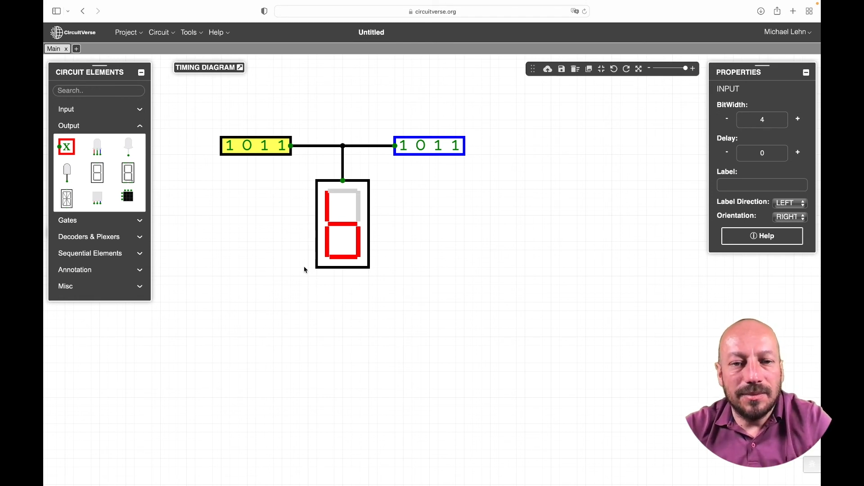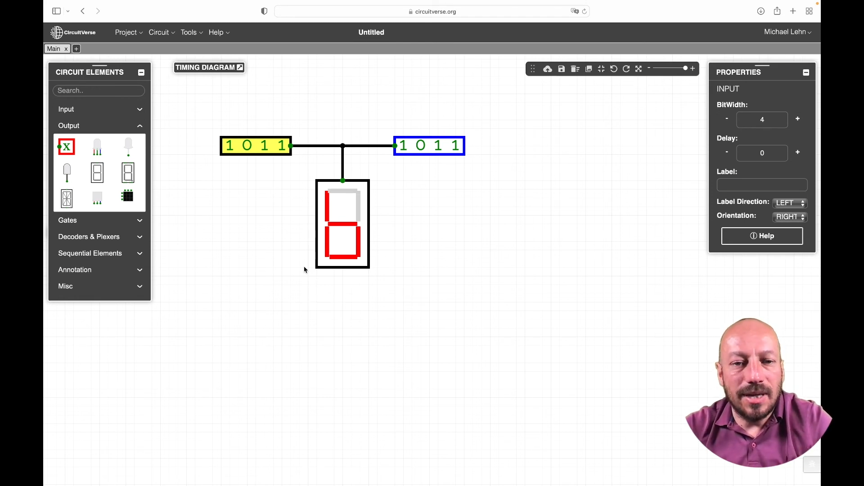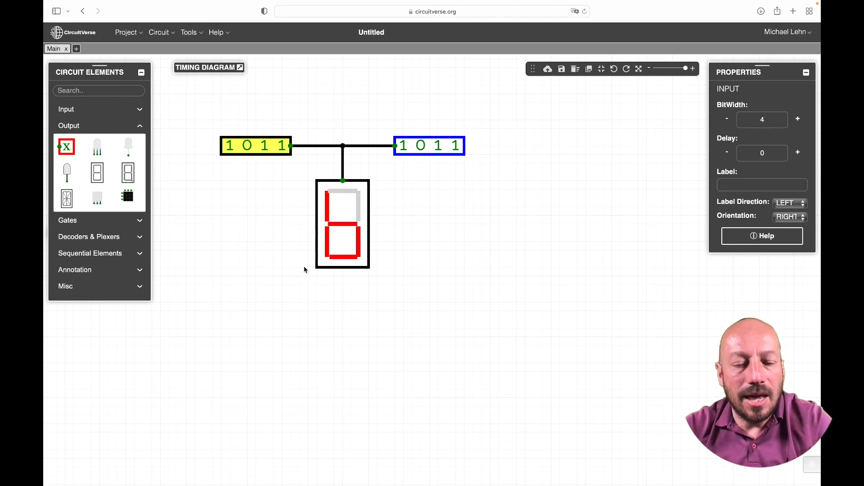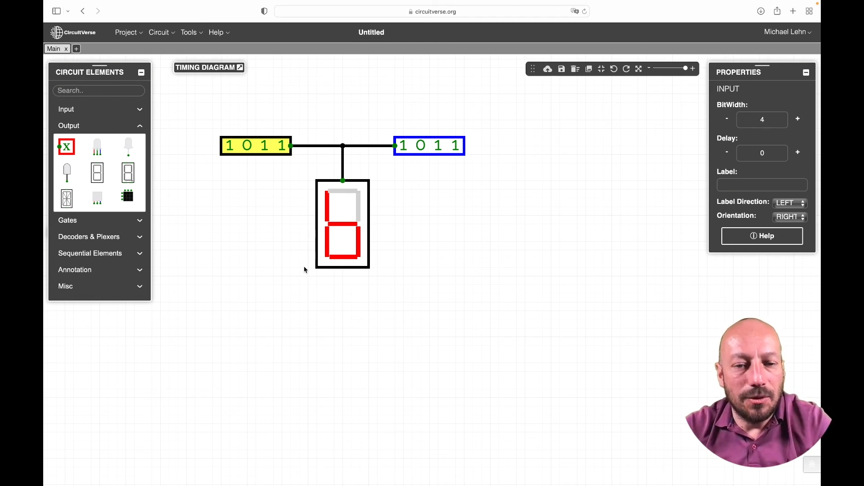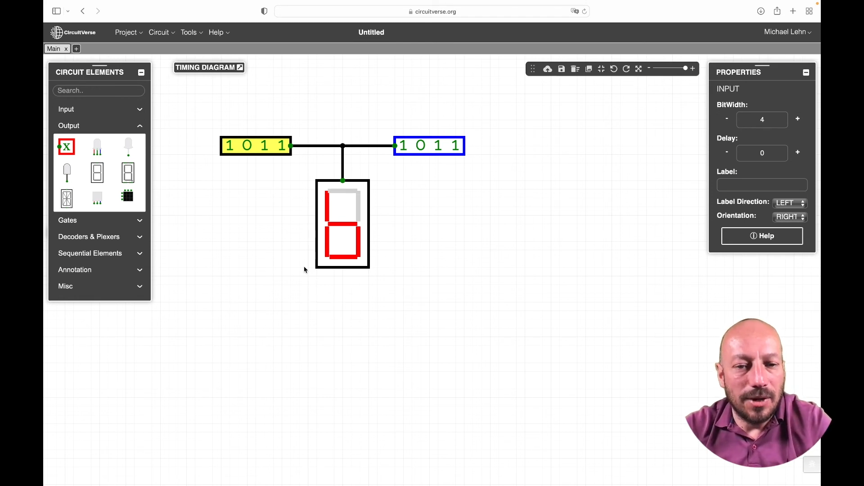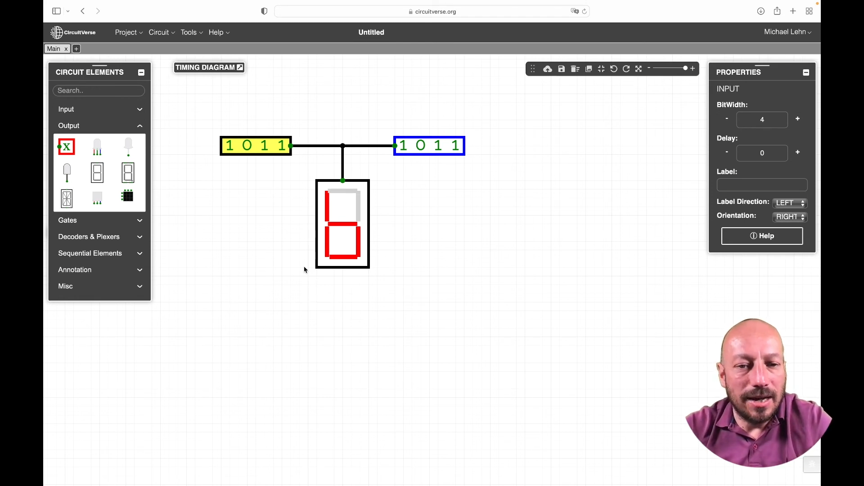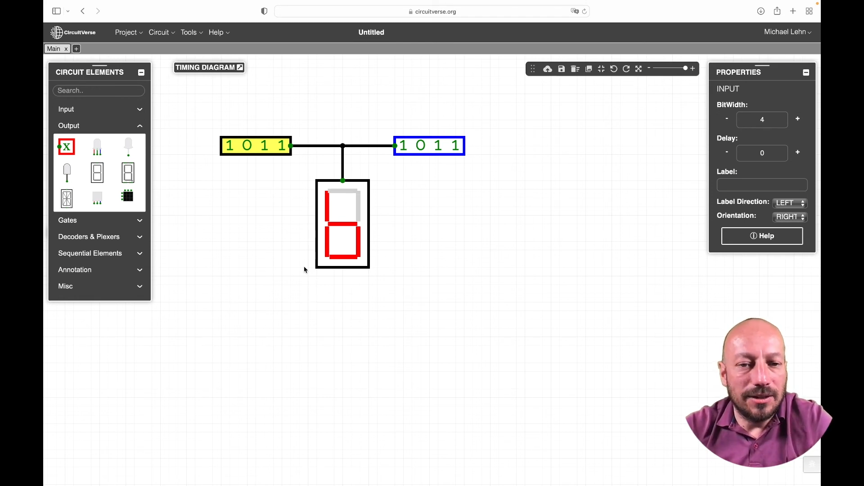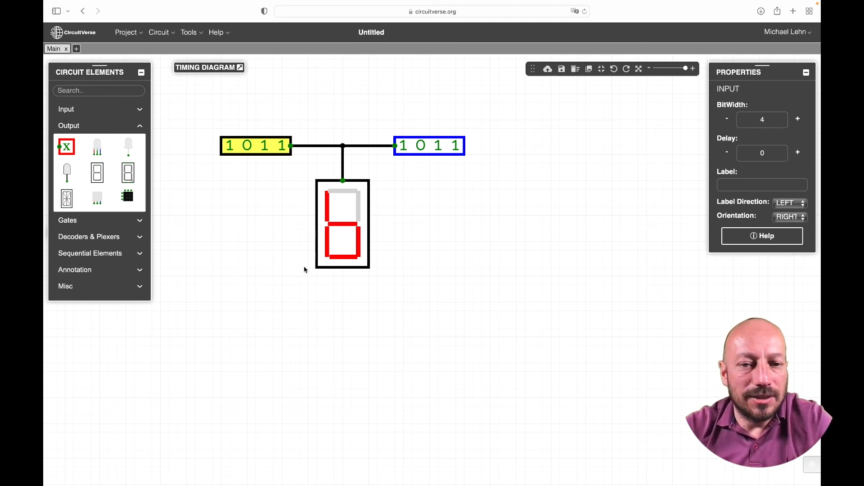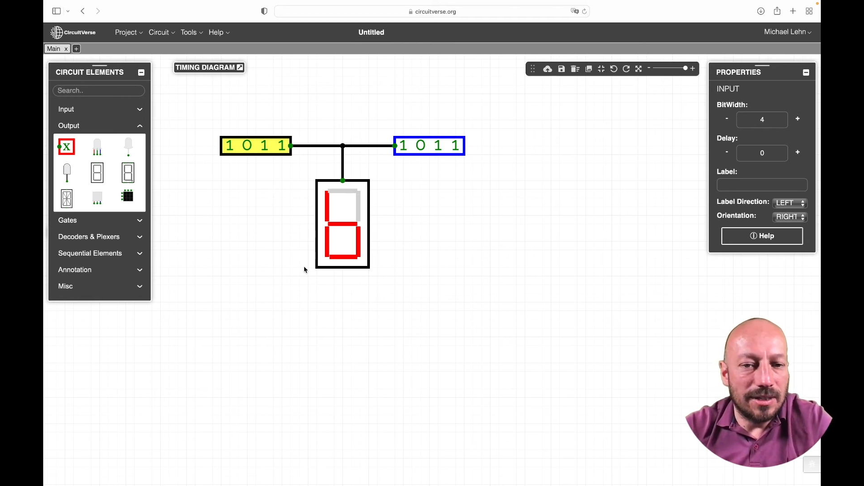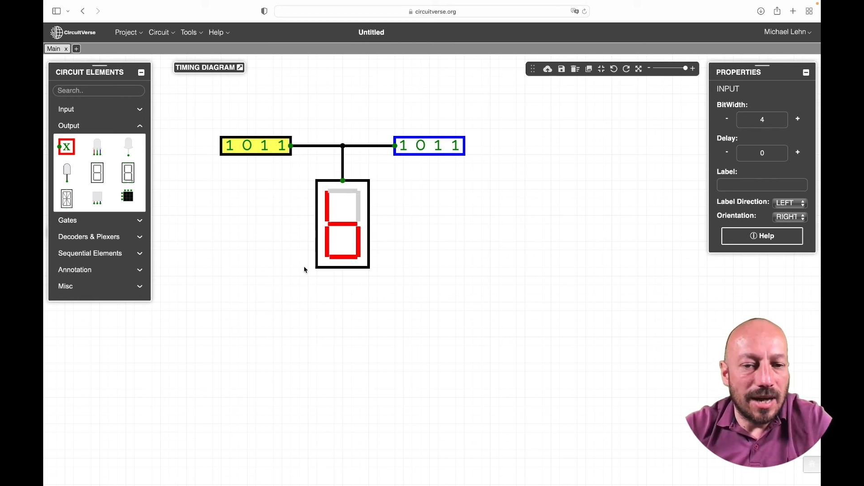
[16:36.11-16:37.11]
other
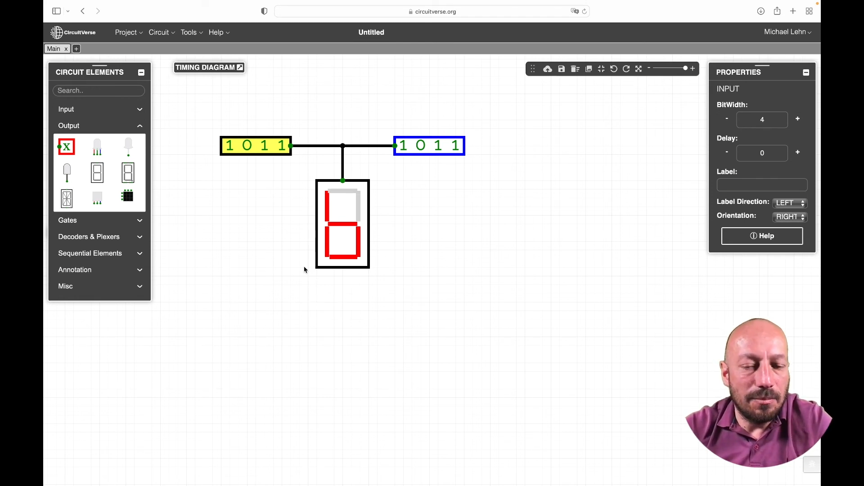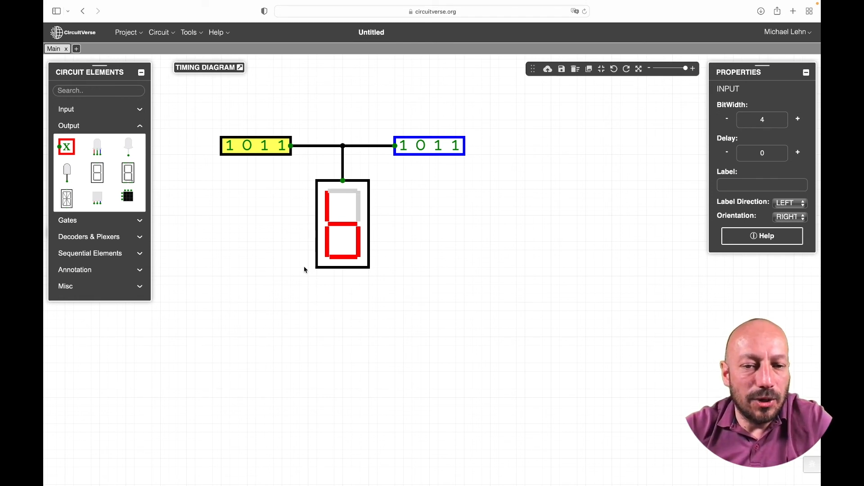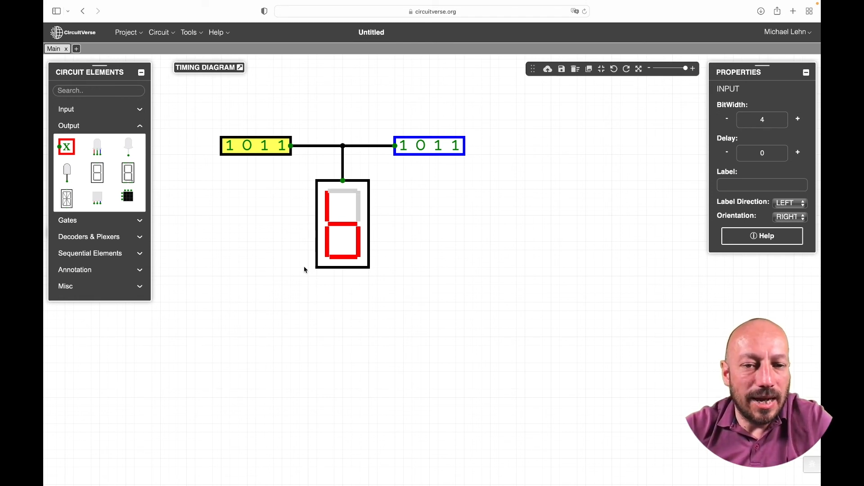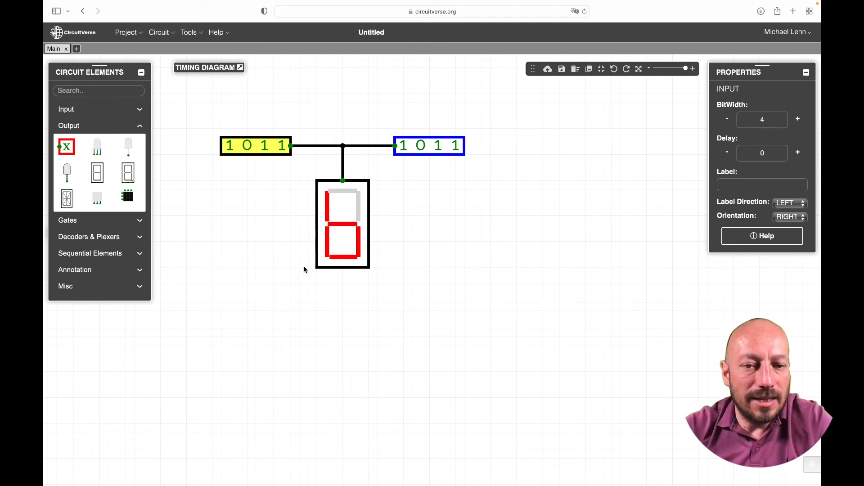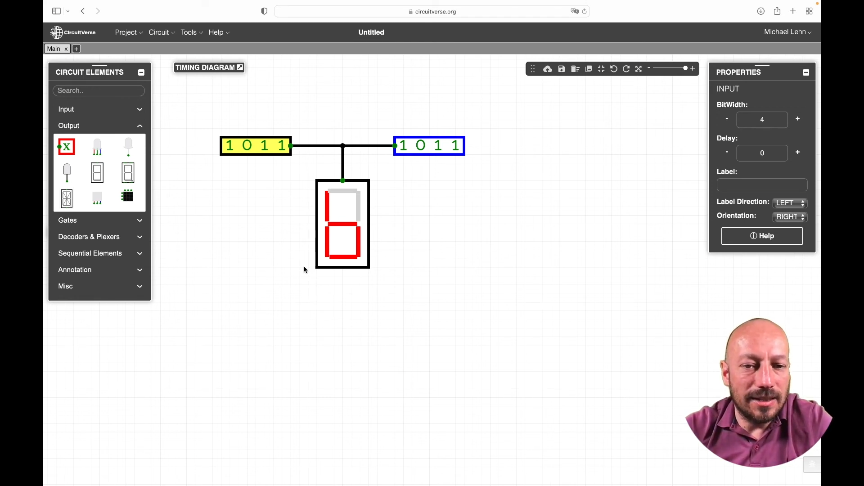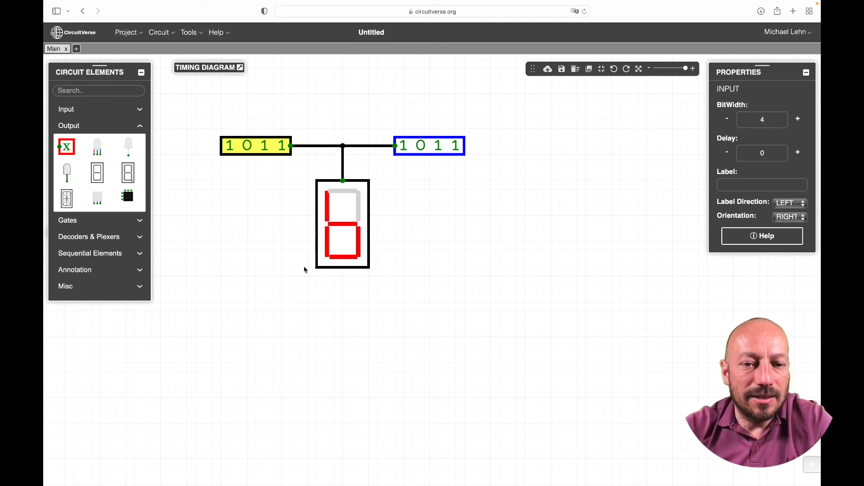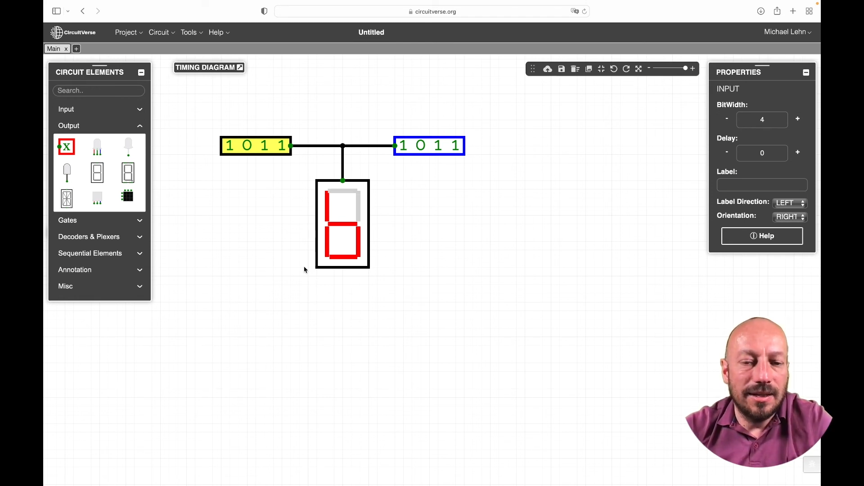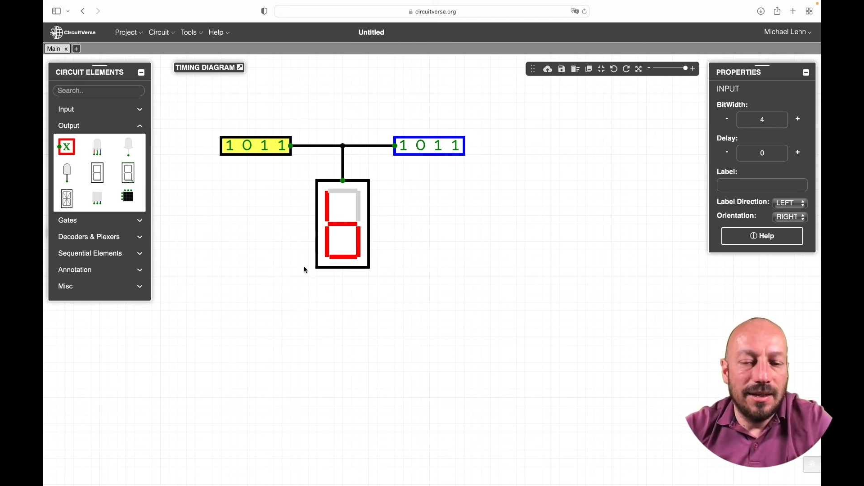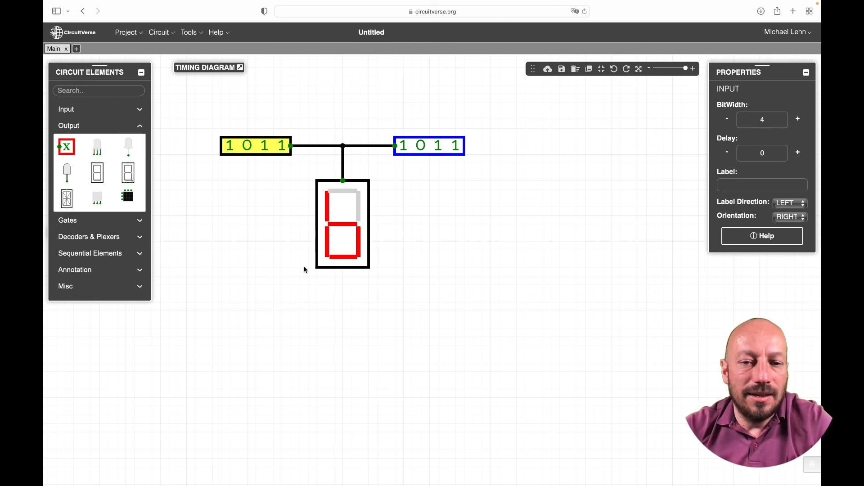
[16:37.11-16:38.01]
letters in uppercase is